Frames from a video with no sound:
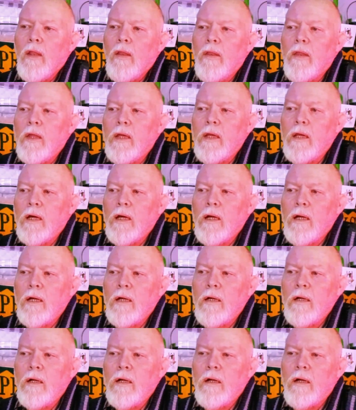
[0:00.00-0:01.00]
The, uh,
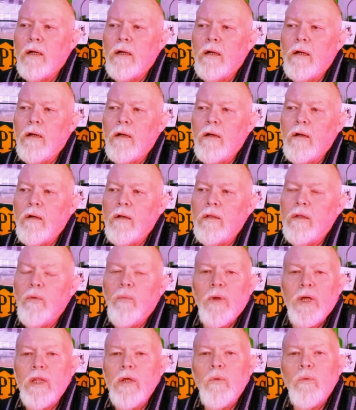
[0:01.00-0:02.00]
the
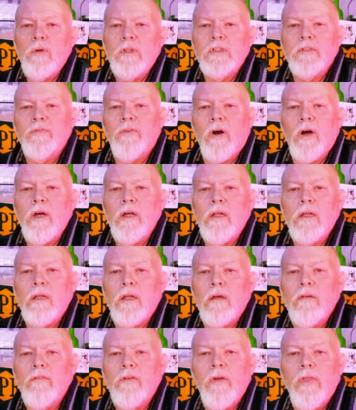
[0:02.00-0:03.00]
weather was fine and
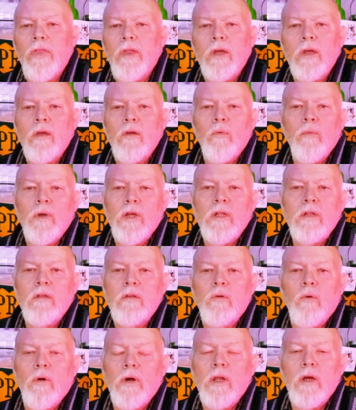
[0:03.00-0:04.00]
everything
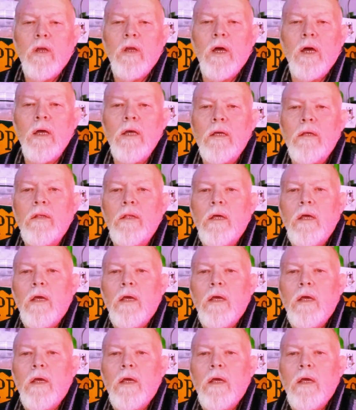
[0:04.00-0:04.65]
went quite okay.